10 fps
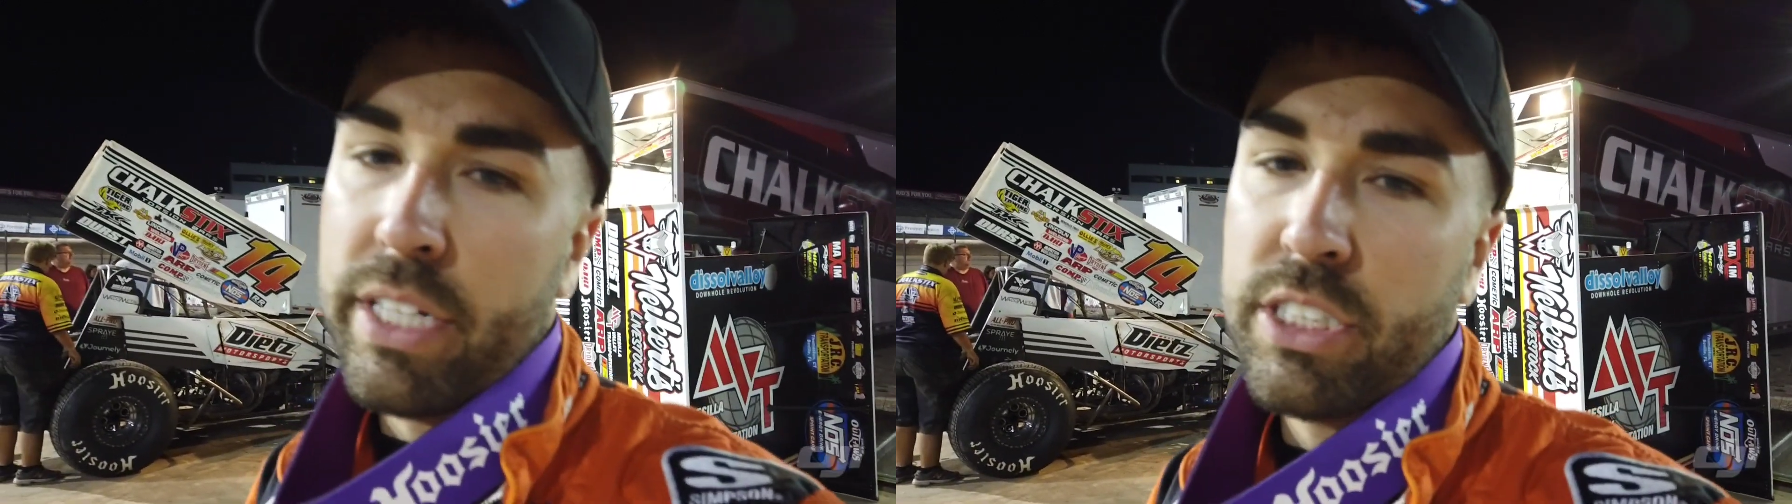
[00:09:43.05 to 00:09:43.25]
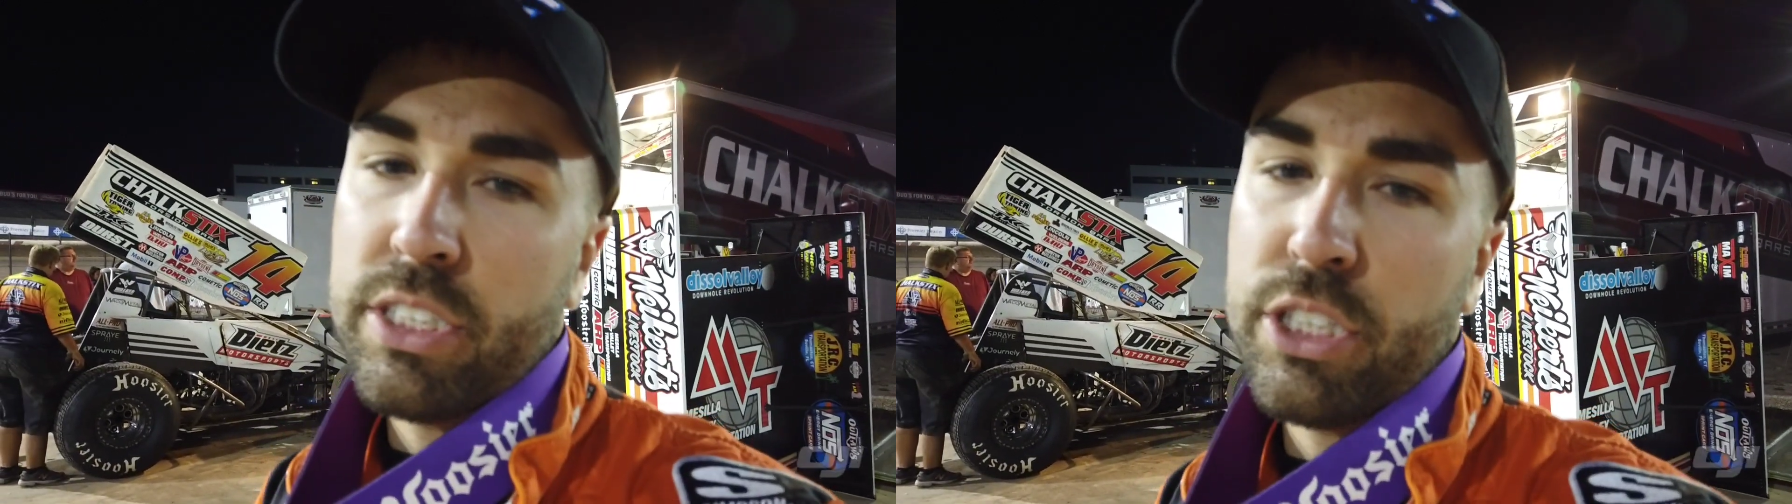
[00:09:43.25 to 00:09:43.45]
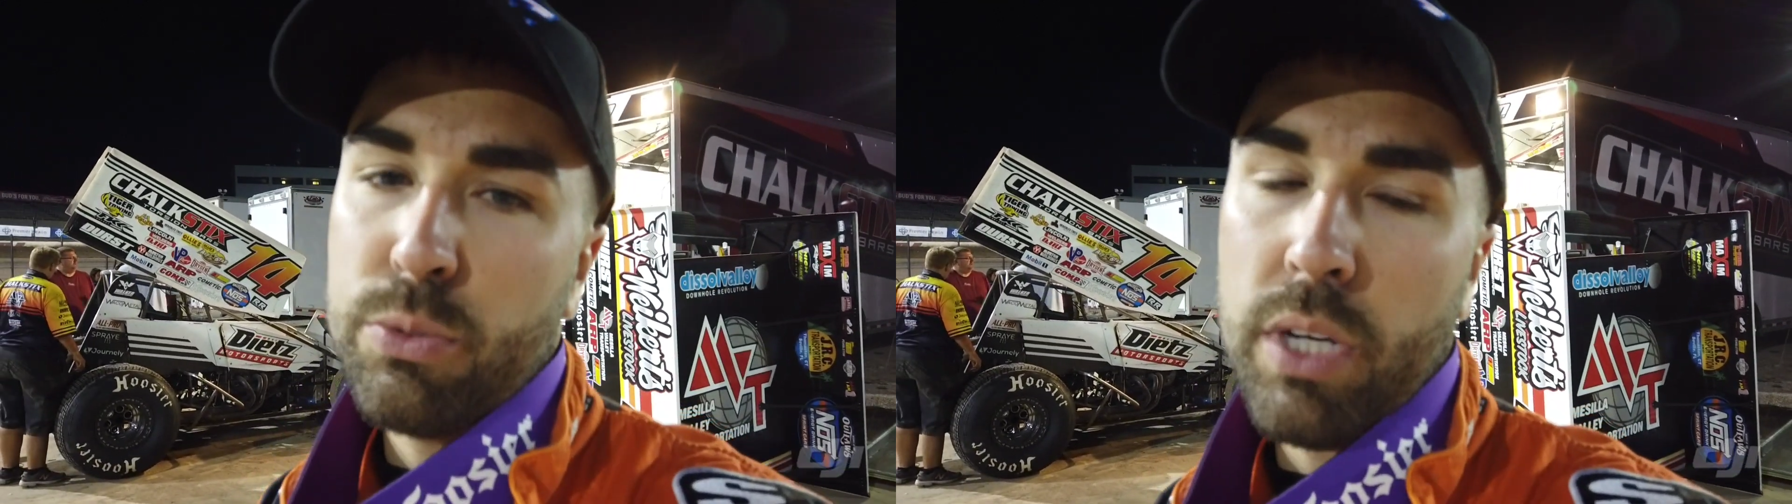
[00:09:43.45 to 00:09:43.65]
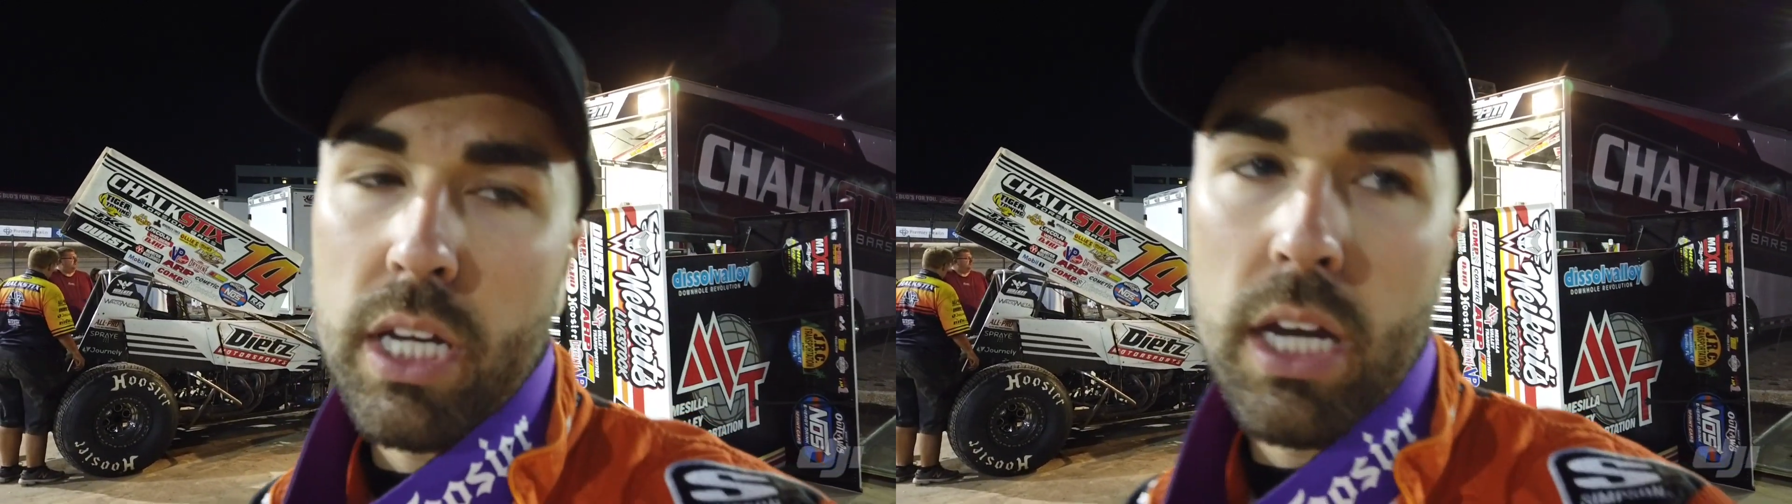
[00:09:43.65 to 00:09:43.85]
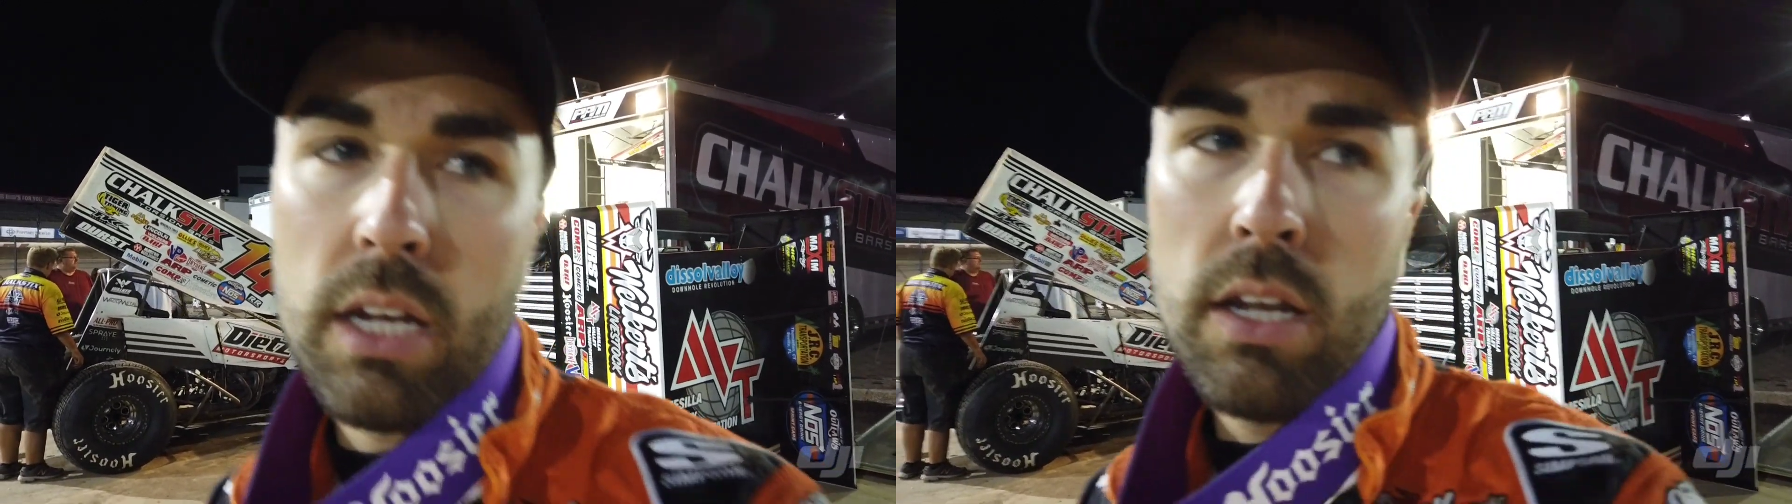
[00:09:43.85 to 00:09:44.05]
races this
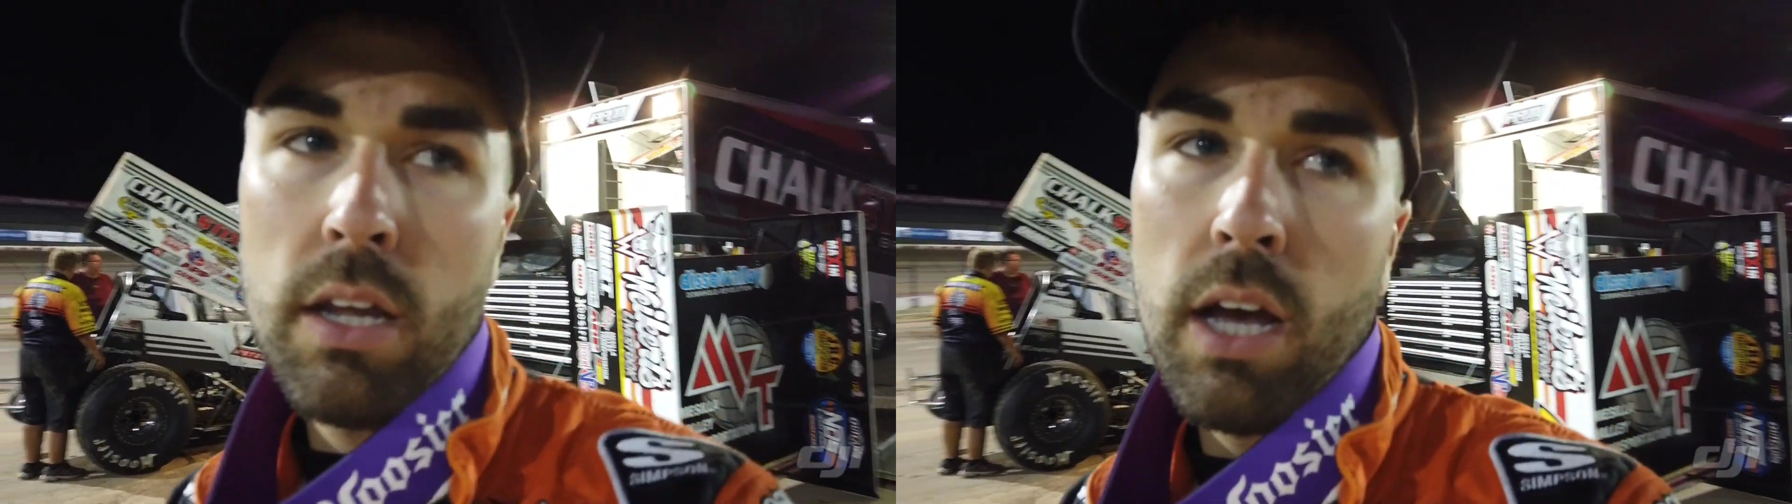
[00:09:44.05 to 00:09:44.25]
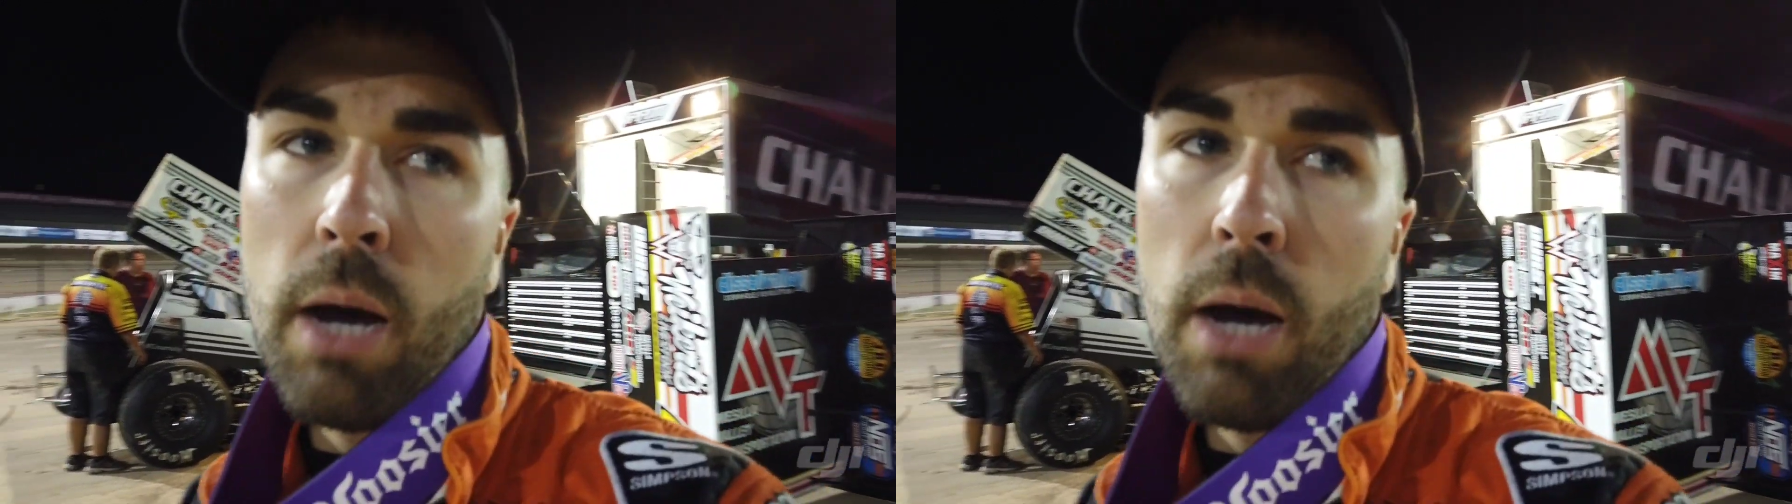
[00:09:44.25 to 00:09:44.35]
weekend.